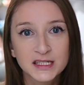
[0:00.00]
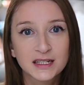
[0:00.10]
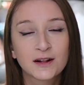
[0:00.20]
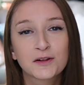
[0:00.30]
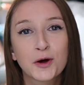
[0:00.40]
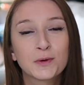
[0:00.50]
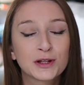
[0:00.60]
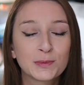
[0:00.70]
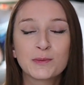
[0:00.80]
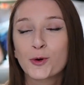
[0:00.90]
and I'll go a little
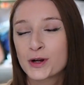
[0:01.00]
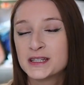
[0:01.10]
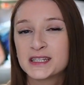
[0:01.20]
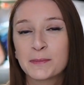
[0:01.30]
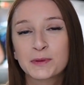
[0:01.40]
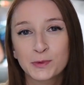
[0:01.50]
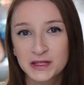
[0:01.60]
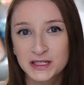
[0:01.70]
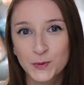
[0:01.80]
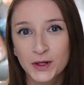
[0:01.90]
bit more in depth with
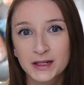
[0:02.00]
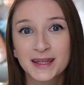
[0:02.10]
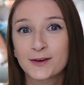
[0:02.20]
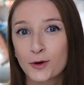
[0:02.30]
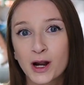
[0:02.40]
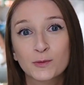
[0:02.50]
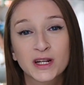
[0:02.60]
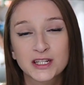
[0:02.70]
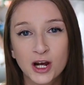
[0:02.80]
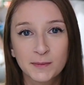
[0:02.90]
this one later on when I
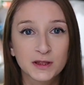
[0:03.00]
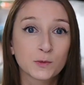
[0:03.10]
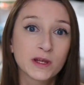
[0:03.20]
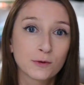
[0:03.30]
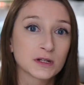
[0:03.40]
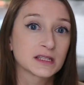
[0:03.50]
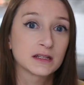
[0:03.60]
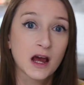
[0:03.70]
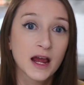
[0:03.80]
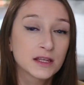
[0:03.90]
talk about the WeakAuras that
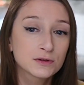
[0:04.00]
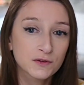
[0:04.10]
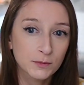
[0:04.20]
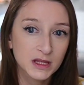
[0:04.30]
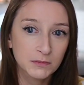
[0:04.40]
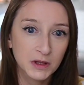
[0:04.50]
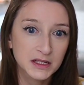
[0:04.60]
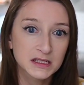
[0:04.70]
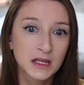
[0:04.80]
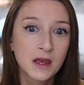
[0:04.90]
I use for Mythic Plus.